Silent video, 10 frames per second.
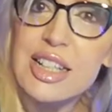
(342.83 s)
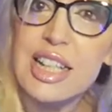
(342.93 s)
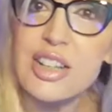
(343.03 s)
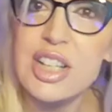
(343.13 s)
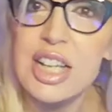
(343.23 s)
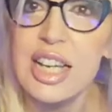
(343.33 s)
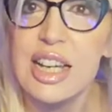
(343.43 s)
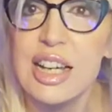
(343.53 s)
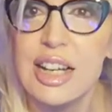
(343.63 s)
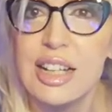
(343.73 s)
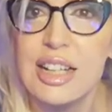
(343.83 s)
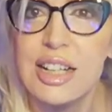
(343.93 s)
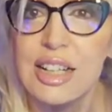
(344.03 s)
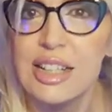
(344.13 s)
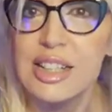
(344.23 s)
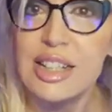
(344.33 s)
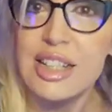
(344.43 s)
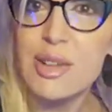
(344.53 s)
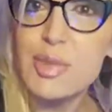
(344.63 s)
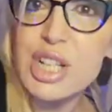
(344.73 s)
down to here,
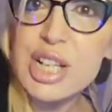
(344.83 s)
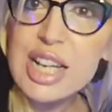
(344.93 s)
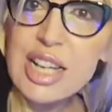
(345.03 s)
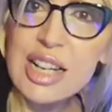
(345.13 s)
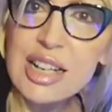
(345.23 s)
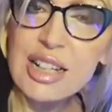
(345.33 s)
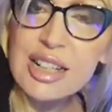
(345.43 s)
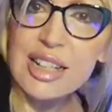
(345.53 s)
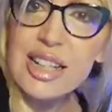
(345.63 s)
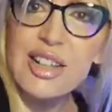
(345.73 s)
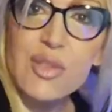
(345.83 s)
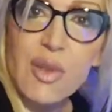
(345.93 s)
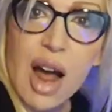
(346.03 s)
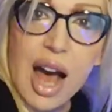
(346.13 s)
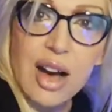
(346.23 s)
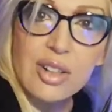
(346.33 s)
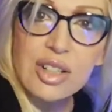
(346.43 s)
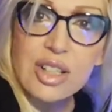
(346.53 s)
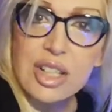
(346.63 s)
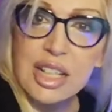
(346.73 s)
up to here, and
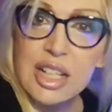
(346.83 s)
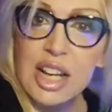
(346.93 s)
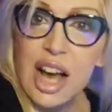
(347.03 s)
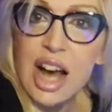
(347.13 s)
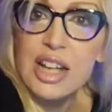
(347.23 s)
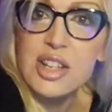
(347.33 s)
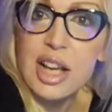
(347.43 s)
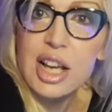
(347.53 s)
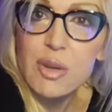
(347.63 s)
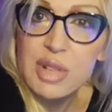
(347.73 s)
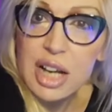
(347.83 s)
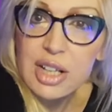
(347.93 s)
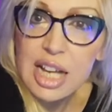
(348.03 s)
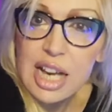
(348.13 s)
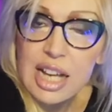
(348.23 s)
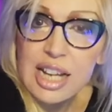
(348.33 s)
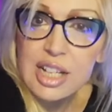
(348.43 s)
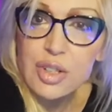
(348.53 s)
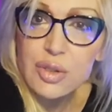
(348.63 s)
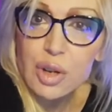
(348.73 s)
round. And as I come down here
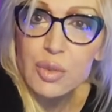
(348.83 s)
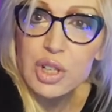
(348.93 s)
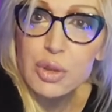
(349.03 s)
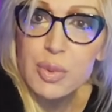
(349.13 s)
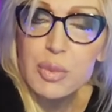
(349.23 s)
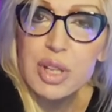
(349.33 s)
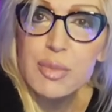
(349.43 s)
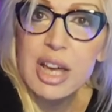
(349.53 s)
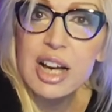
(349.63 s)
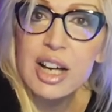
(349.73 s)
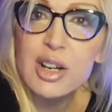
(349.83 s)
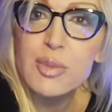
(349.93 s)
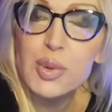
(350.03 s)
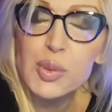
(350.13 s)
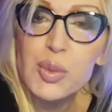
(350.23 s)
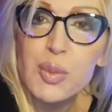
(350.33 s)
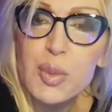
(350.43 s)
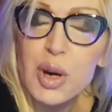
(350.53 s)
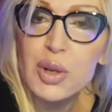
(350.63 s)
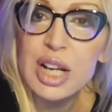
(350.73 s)
later on, you'll be with me, I hope, all
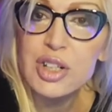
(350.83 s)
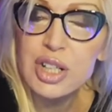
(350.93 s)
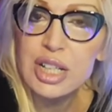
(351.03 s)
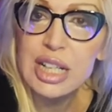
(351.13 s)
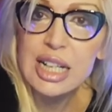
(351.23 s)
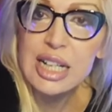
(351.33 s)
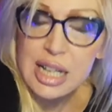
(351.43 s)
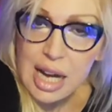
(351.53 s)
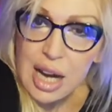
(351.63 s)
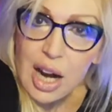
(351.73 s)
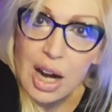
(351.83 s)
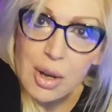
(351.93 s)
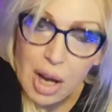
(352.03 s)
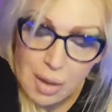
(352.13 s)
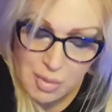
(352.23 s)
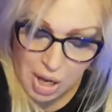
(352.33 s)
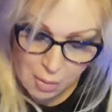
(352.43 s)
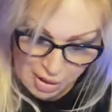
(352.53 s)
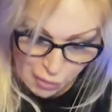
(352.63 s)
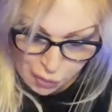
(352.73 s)
on our journey. I'm
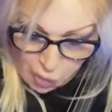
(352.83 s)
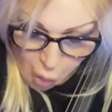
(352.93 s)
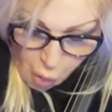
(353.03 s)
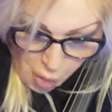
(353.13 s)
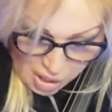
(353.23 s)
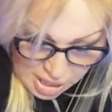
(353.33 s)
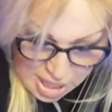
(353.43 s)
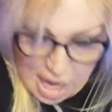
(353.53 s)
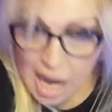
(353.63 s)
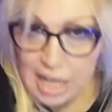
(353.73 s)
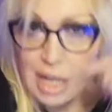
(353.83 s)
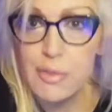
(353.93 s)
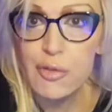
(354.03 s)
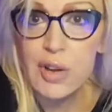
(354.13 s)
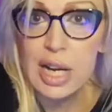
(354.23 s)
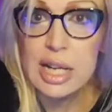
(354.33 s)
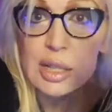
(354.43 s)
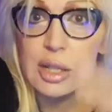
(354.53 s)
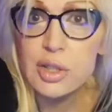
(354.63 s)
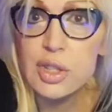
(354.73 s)
coming forward and I'm
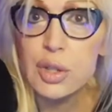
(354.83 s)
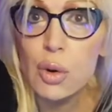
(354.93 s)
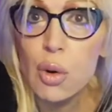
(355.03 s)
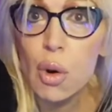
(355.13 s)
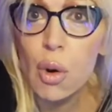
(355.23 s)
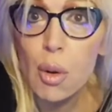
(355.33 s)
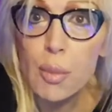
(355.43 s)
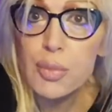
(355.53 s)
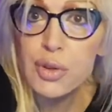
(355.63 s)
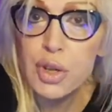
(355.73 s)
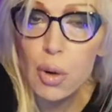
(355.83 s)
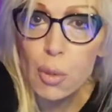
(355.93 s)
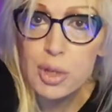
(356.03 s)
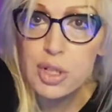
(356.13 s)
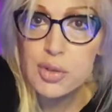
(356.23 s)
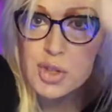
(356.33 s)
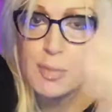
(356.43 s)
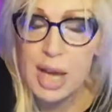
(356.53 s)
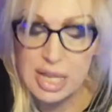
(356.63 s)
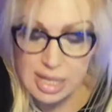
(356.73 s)
filling the orbital
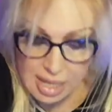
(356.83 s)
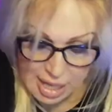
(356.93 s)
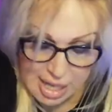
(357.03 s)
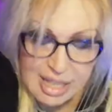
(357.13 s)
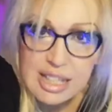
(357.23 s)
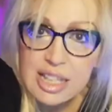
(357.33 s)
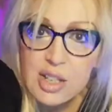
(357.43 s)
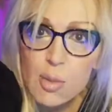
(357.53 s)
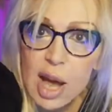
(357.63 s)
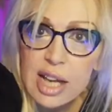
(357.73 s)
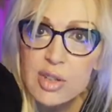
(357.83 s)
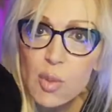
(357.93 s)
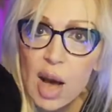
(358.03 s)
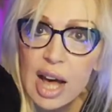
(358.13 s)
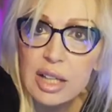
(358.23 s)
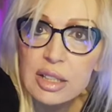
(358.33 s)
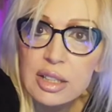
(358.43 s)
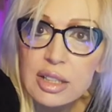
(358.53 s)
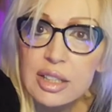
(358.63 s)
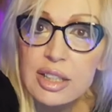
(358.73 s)
space this way as well.